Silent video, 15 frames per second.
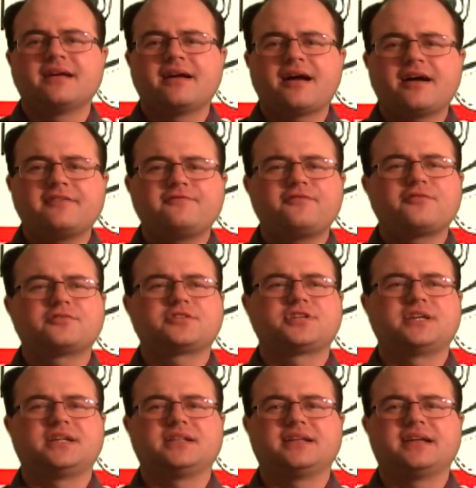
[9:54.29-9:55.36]

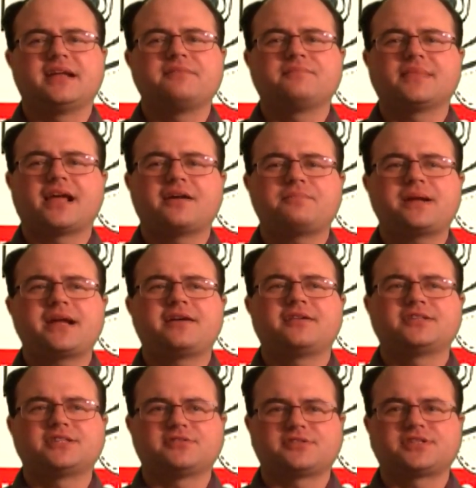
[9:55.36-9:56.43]
Unfortunately, our
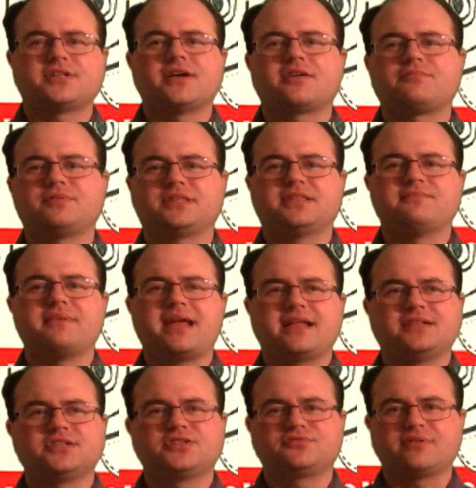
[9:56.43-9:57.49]
parents are stuck with the
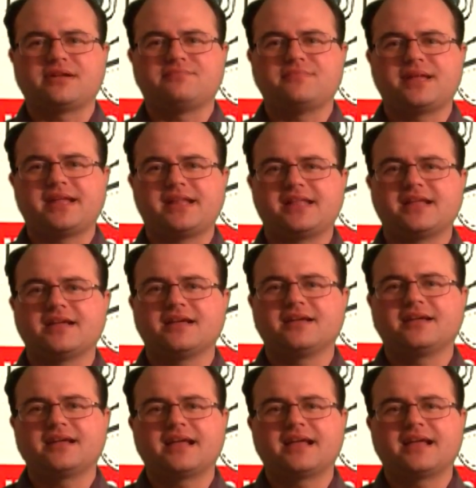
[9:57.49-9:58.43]
mainstream media,